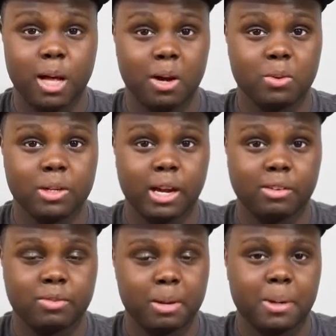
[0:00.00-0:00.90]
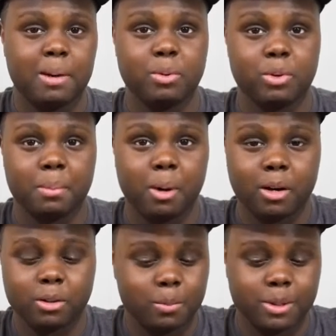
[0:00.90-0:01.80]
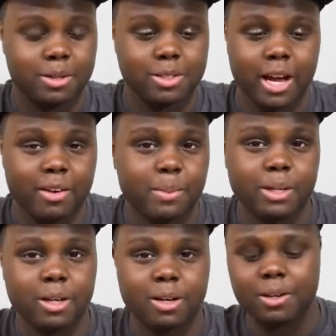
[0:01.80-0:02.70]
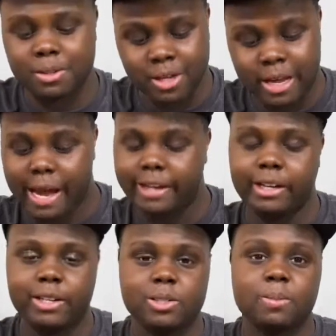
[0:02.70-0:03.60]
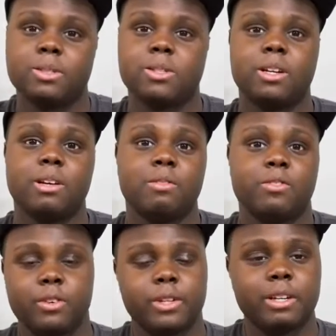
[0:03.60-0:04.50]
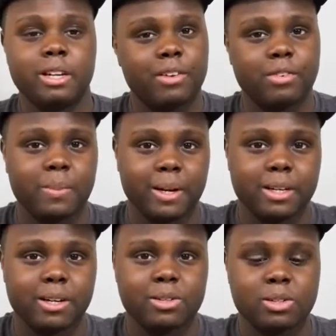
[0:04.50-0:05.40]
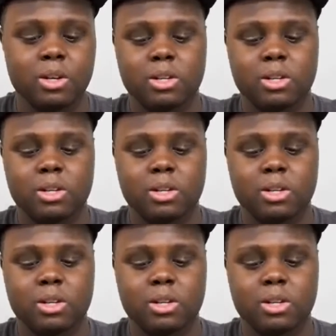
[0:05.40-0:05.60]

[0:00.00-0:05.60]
I probably would have bought them because I have big ears and I need something that's gonna fully cover my ears.